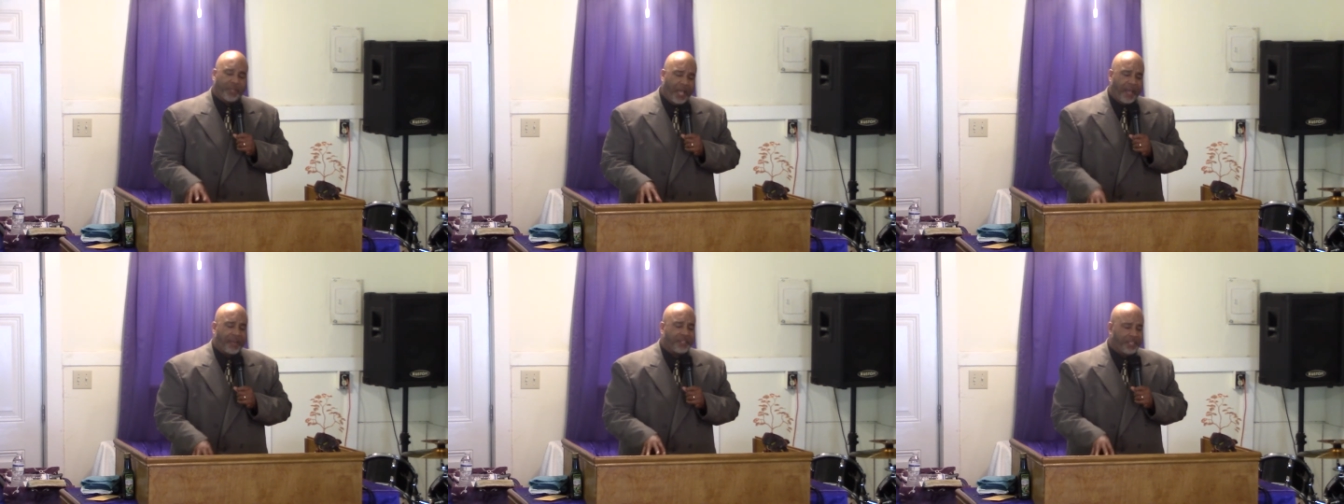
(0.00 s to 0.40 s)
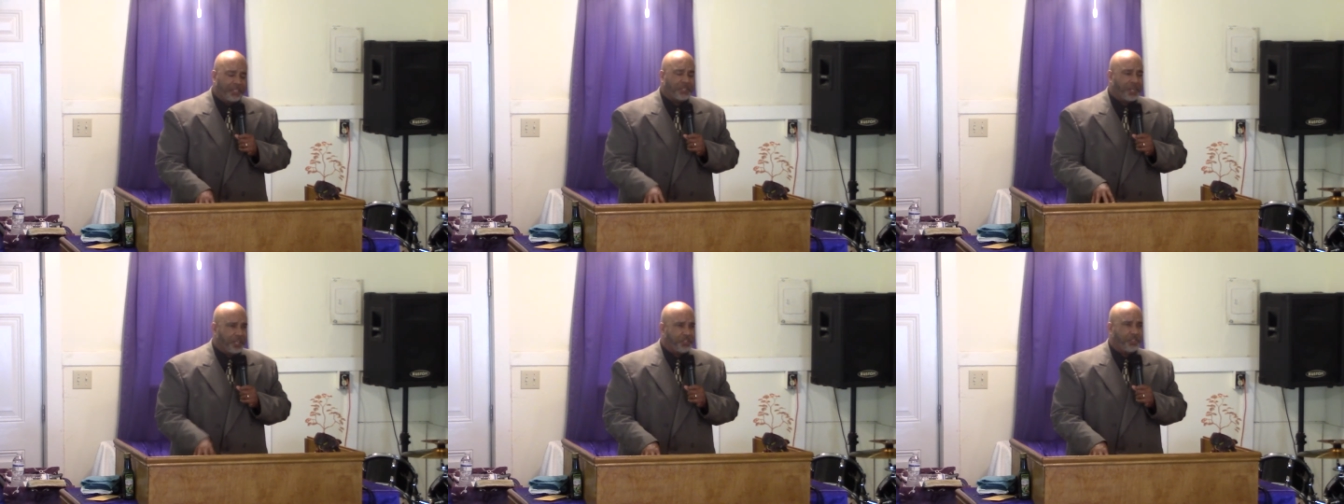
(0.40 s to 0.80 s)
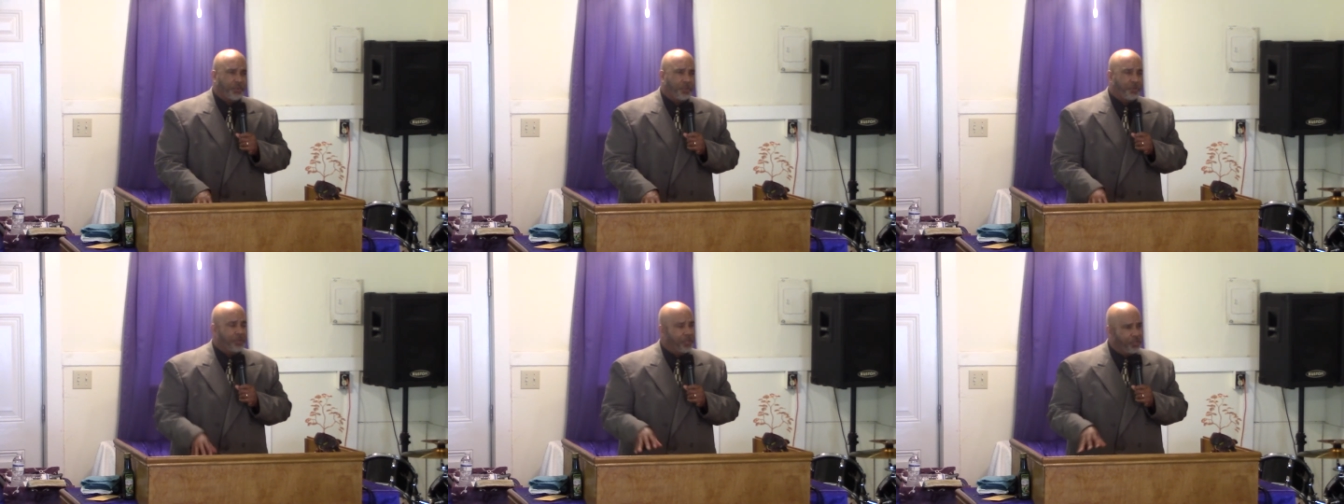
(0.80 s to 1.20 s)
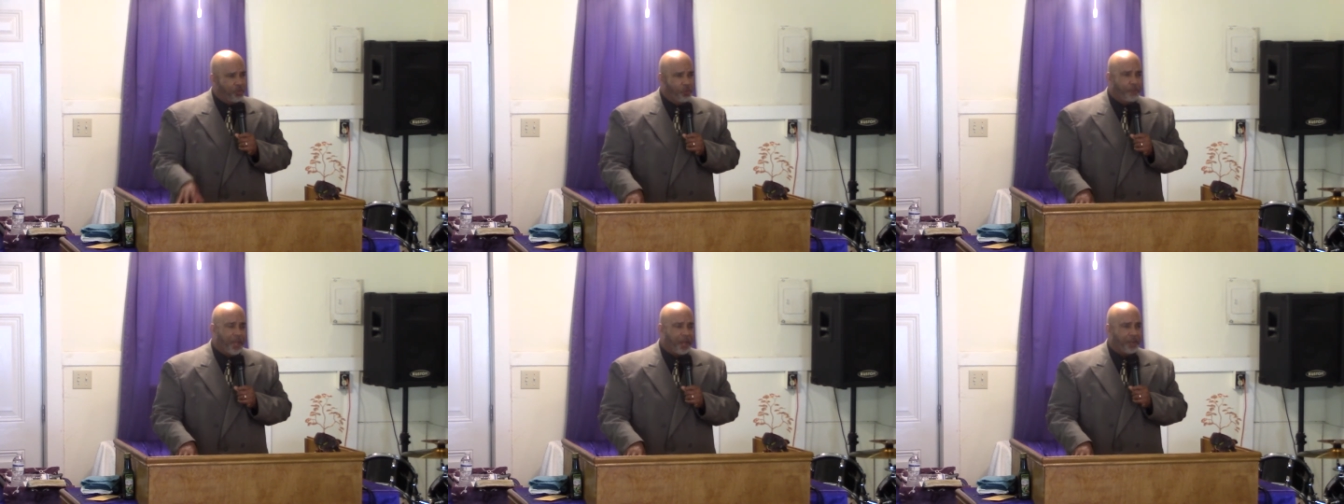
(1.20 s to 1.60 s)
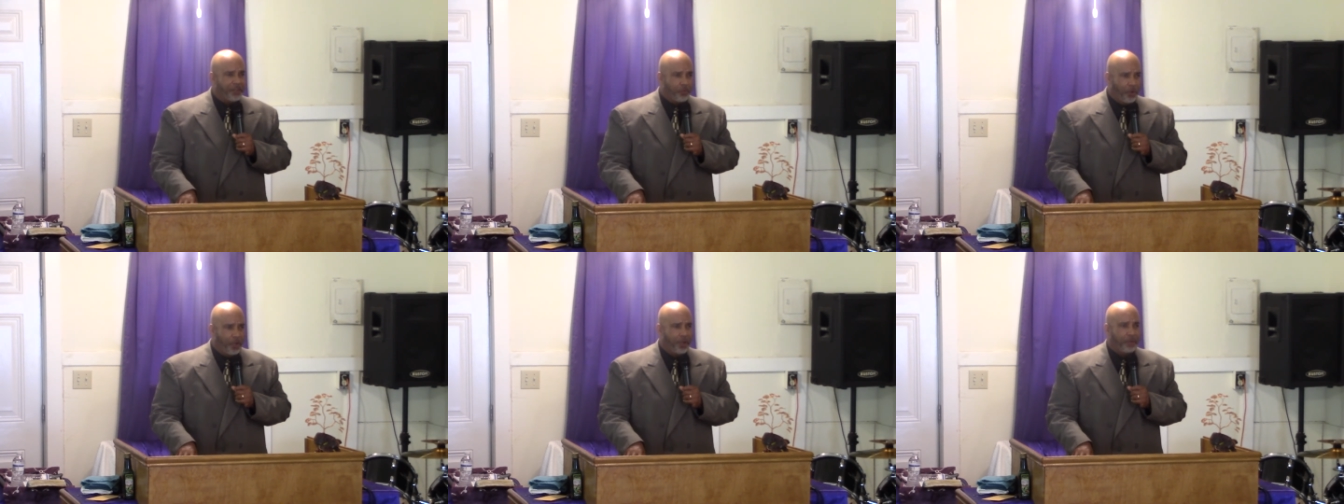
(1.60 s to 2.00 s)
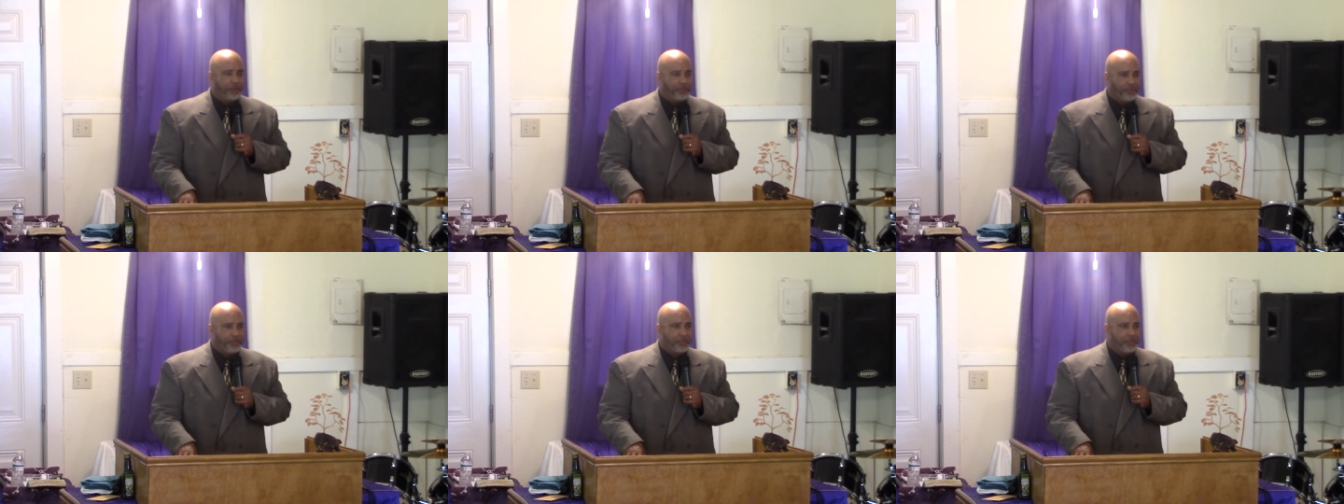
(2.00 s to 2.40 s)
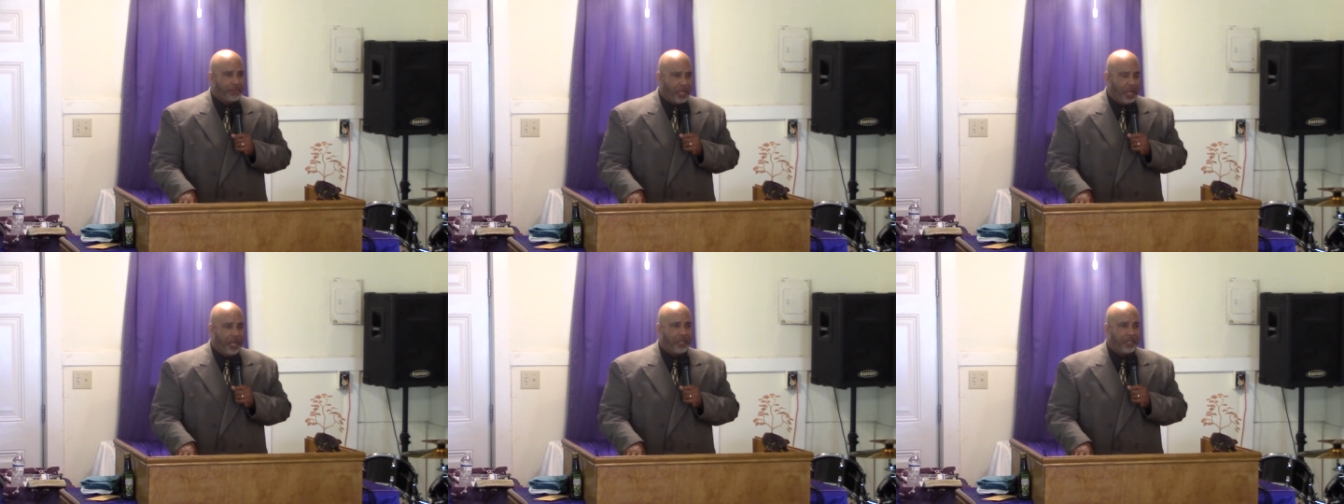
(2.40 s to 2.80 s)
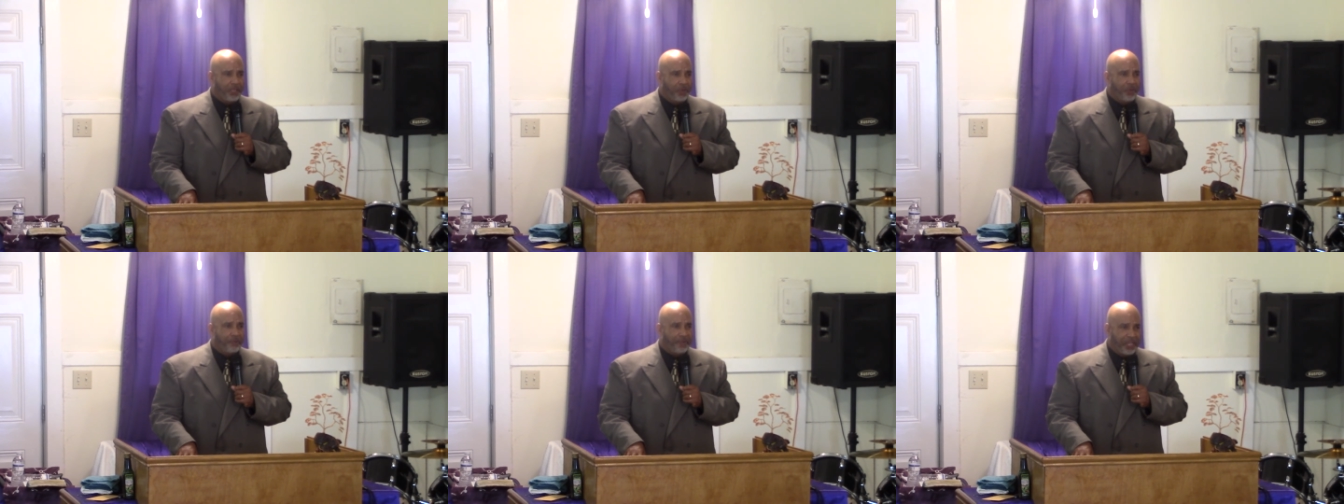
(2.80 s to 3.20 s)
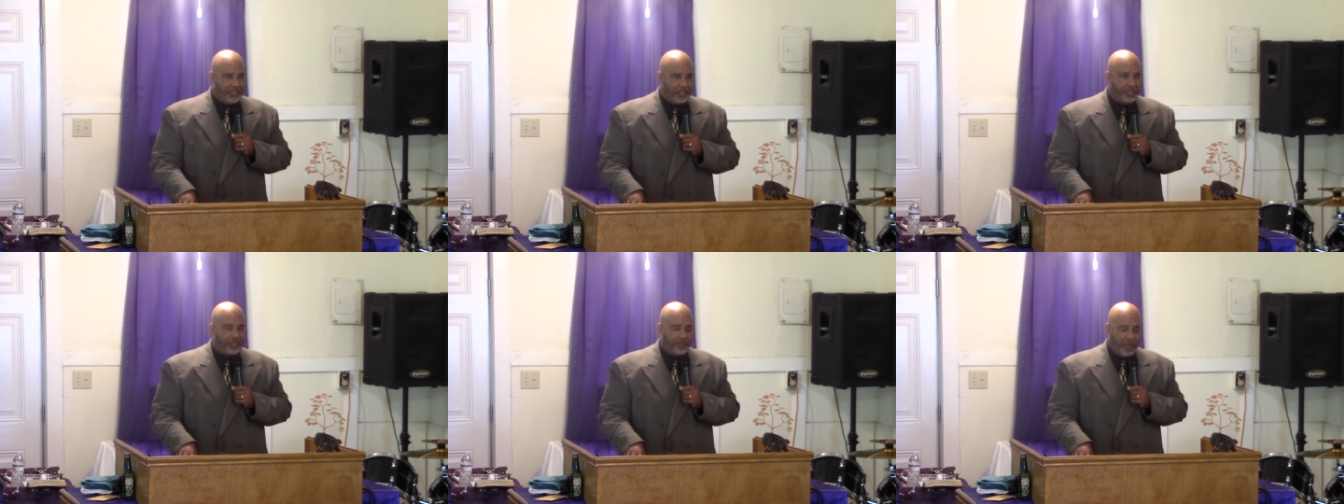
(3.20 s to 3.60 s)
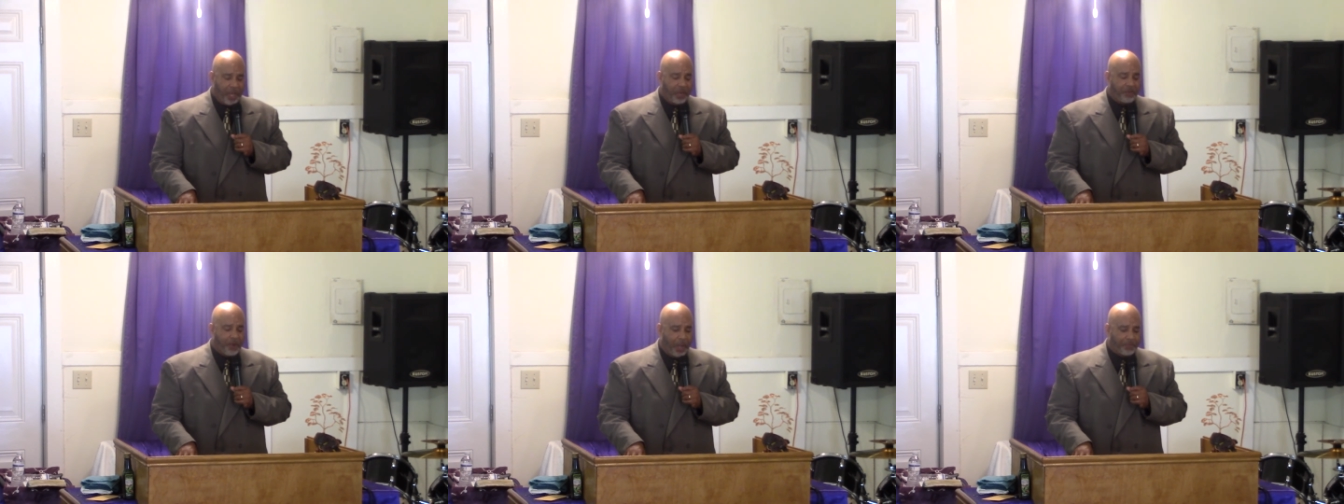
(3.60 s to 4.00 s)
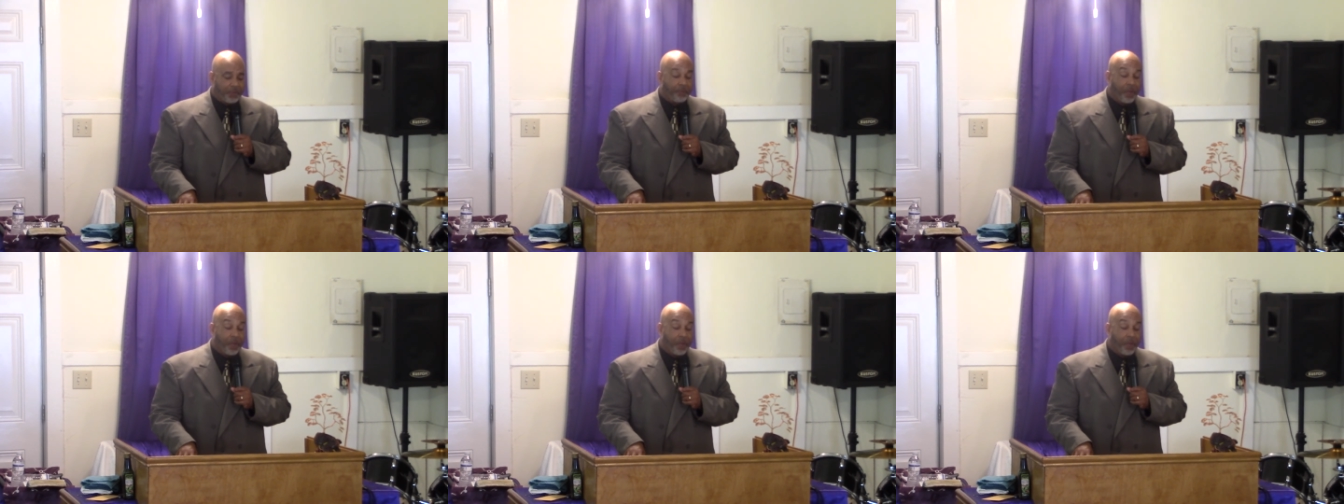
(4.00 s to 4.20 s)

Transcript: got to teach our children to do better as well. Hallelujah. they see somebody drop some